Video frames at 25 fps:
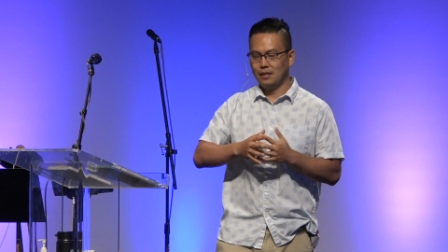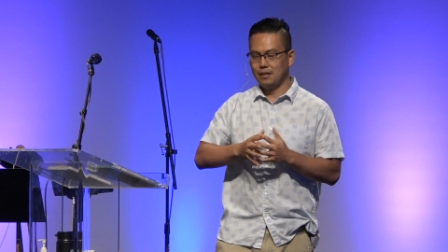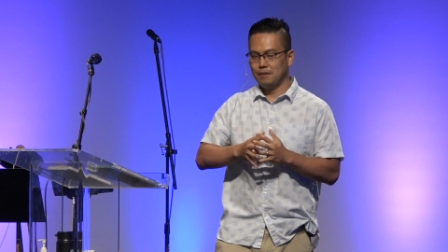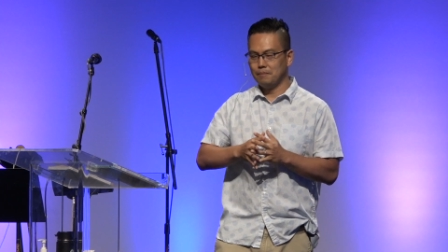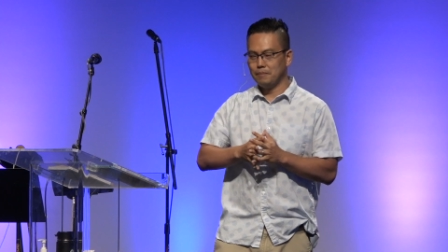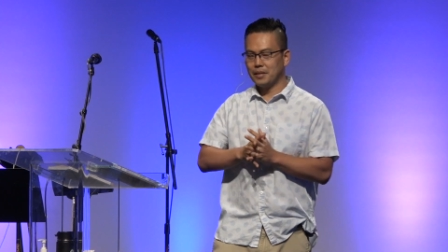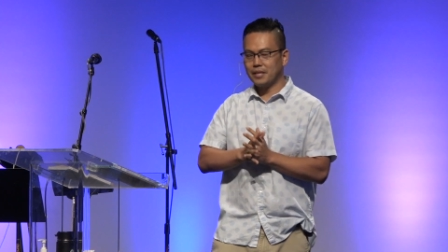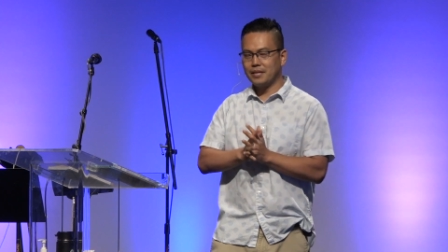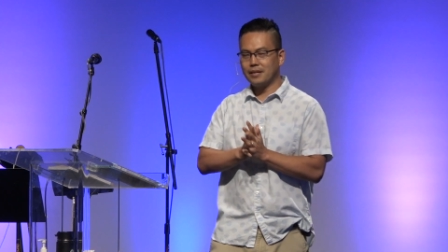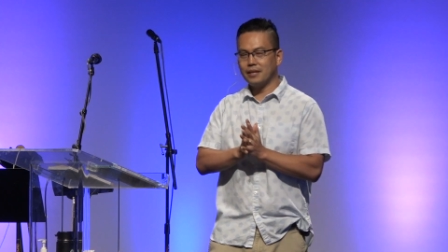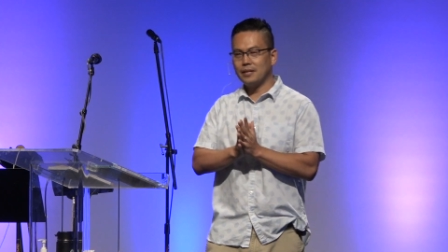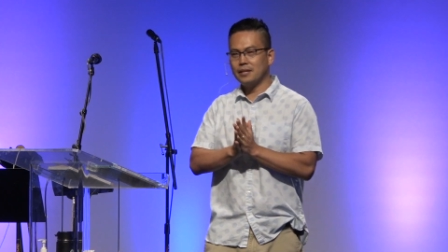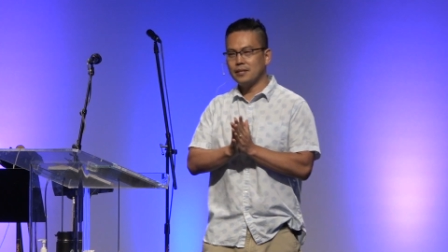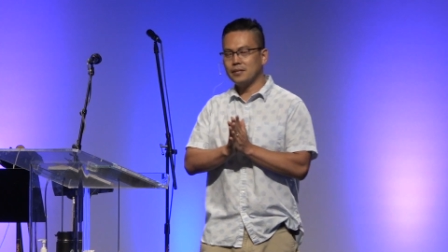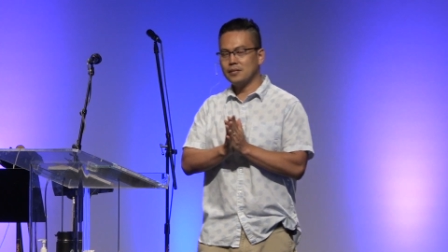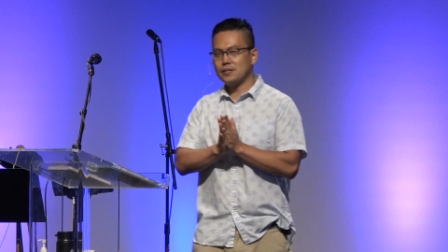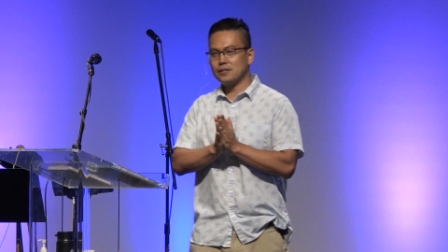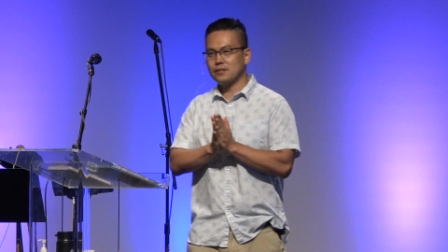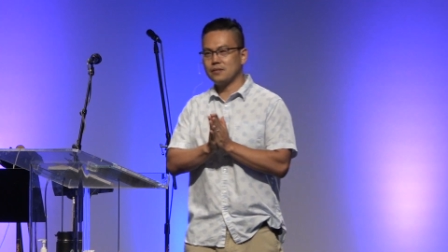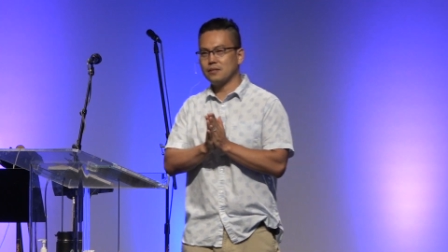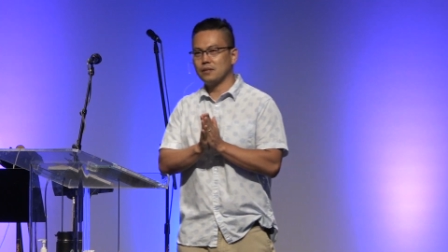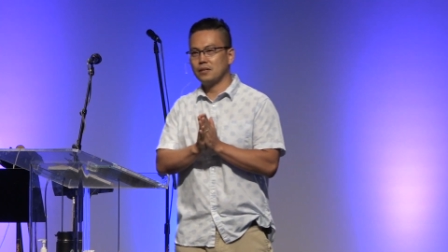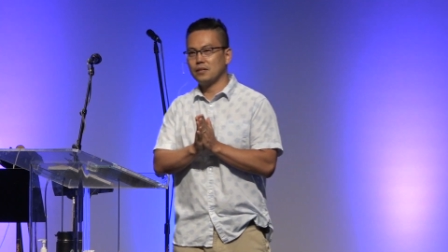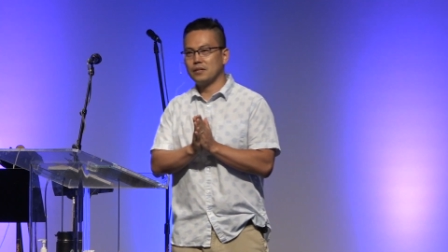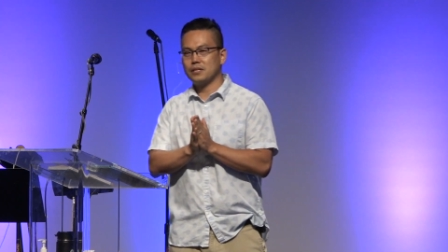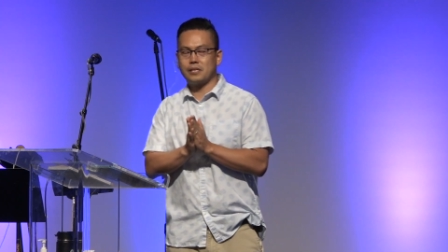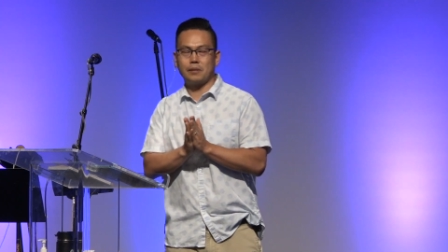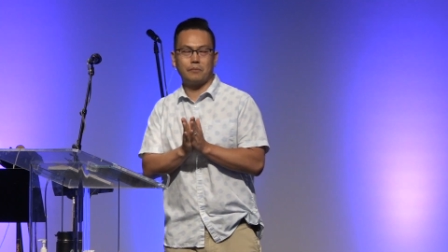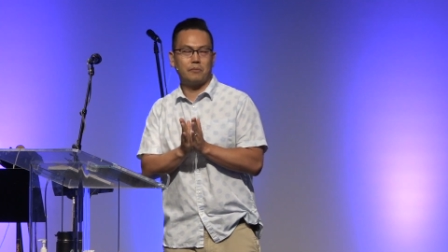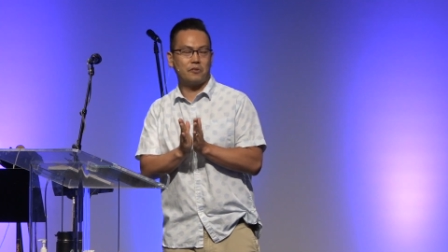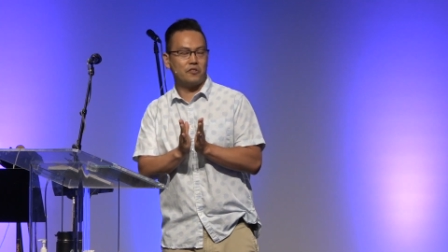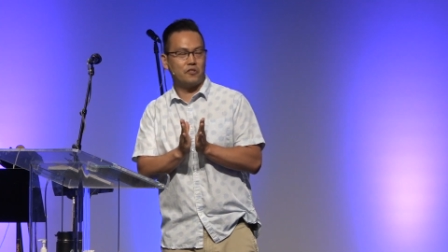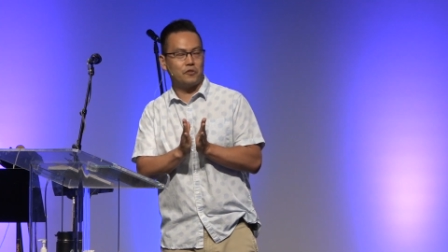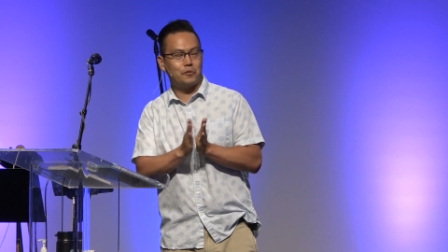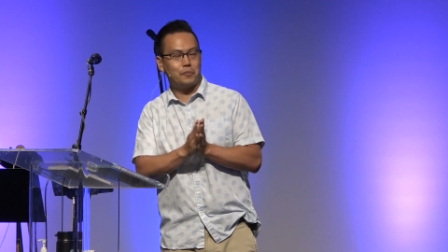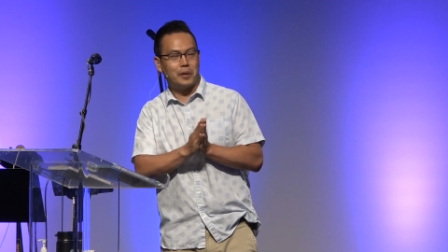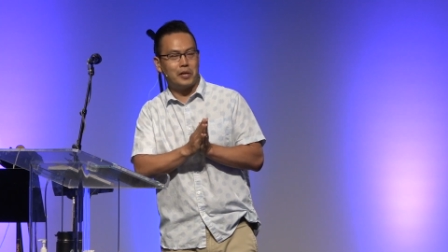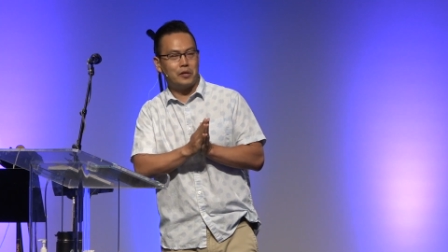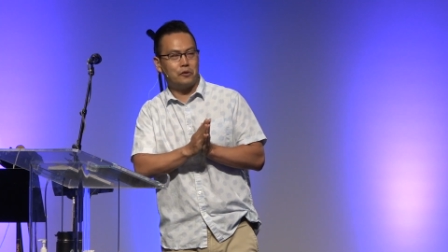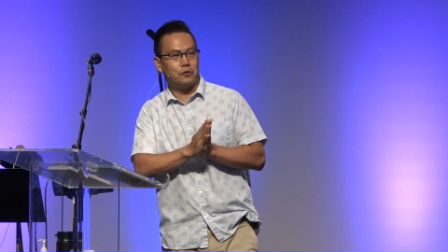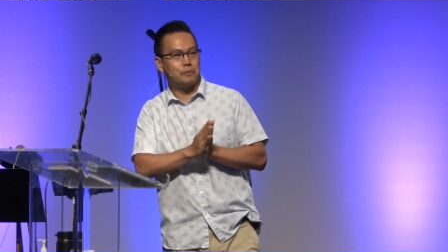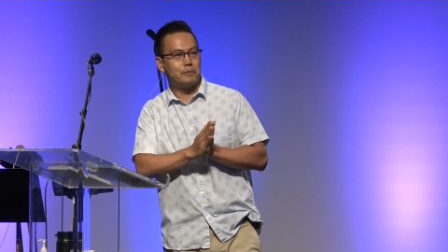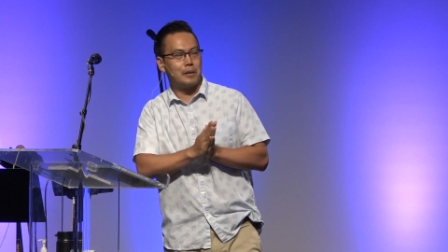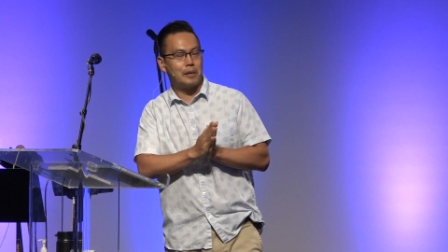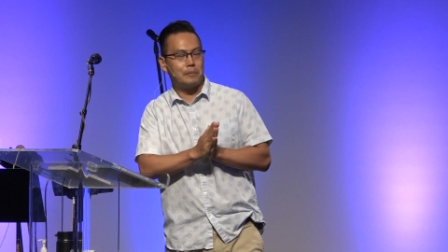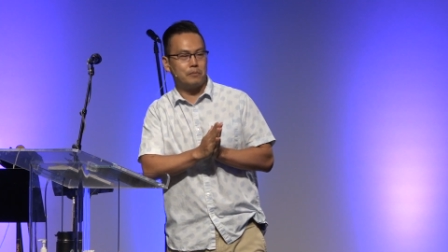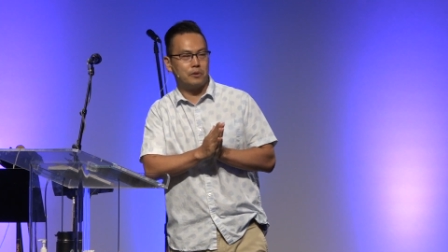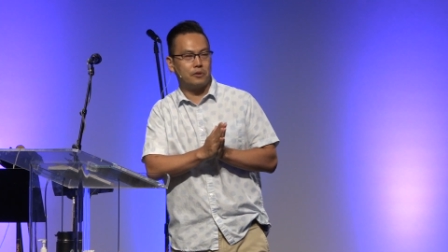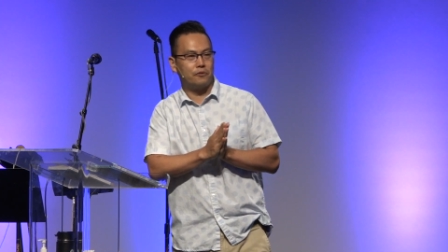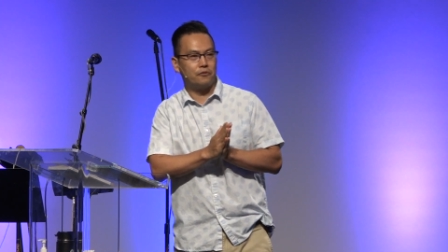because some of you may
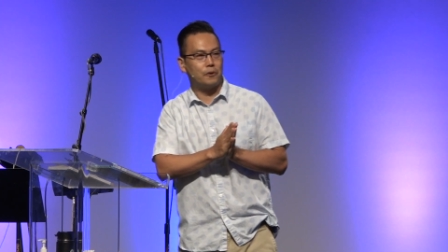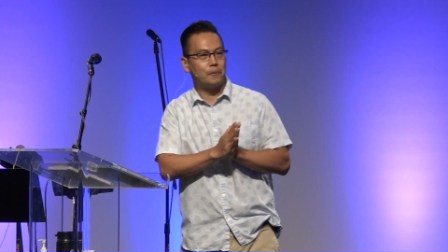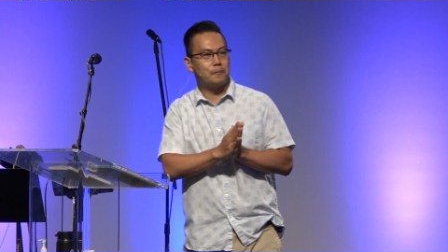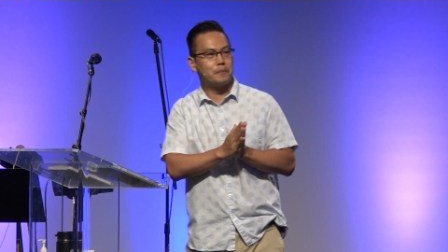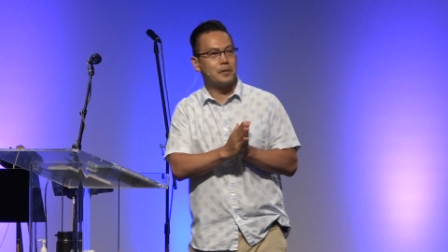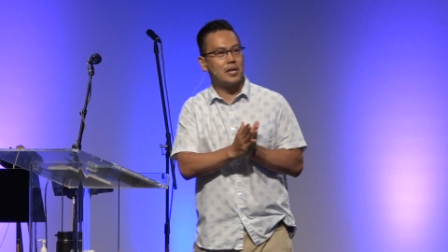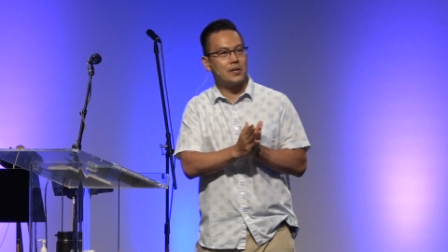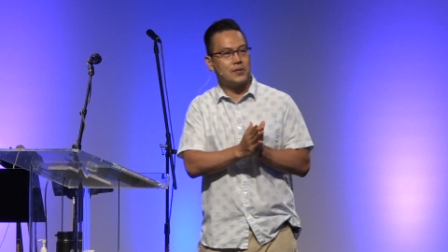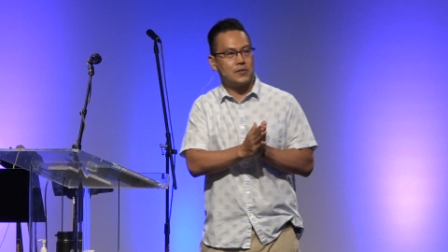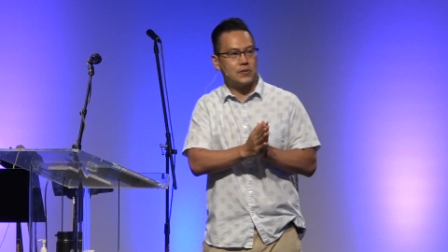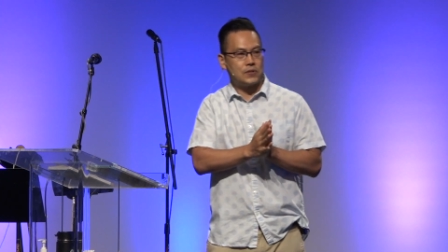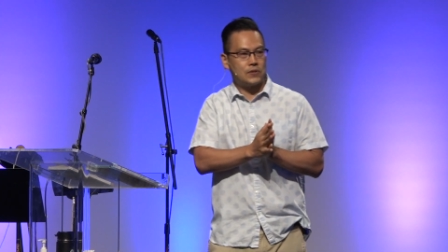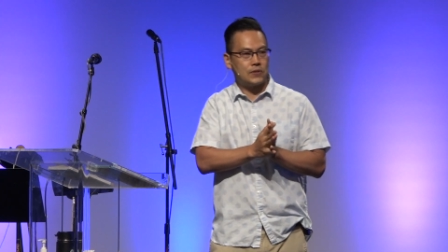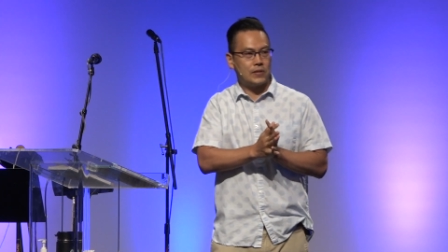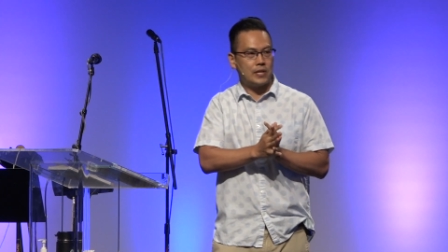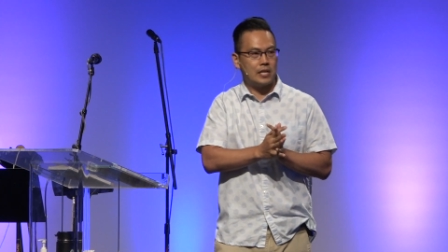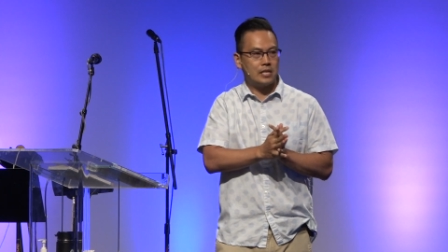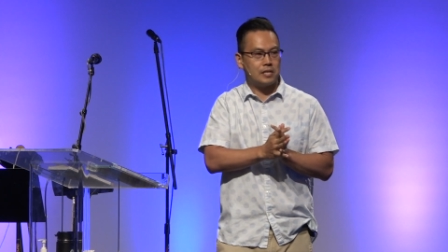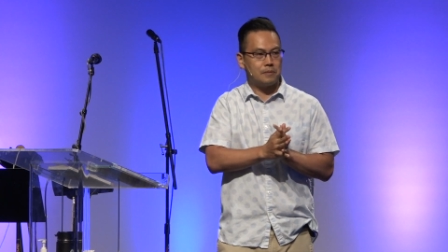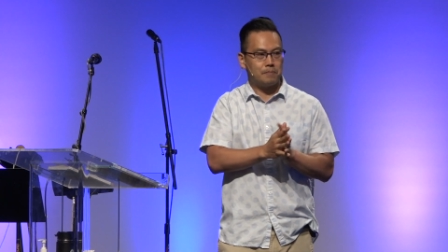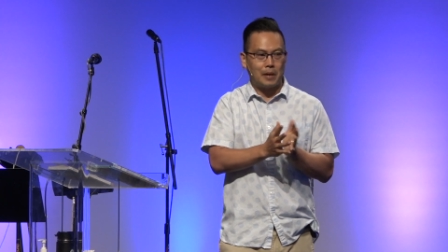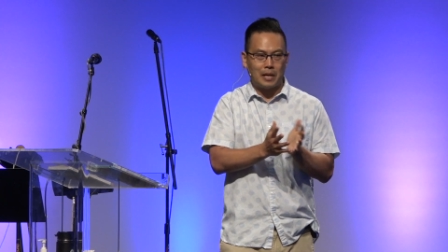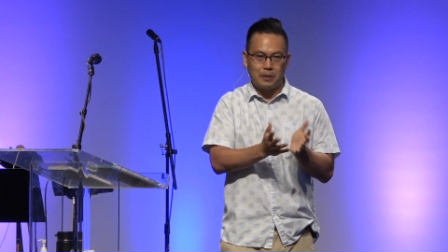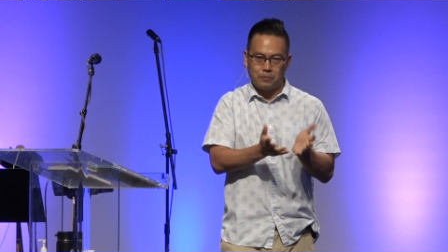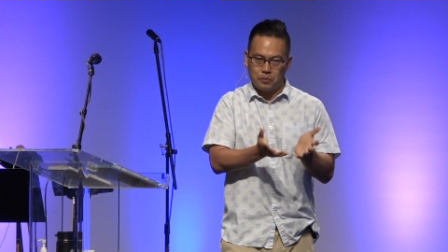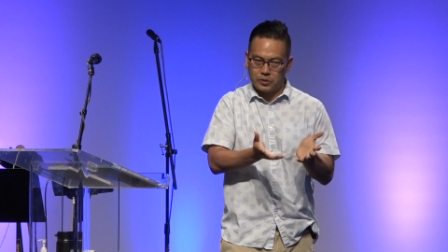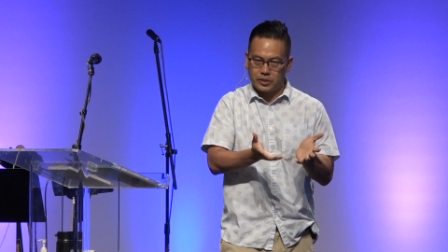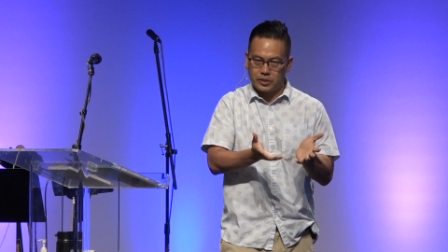remember from yesterday's Bible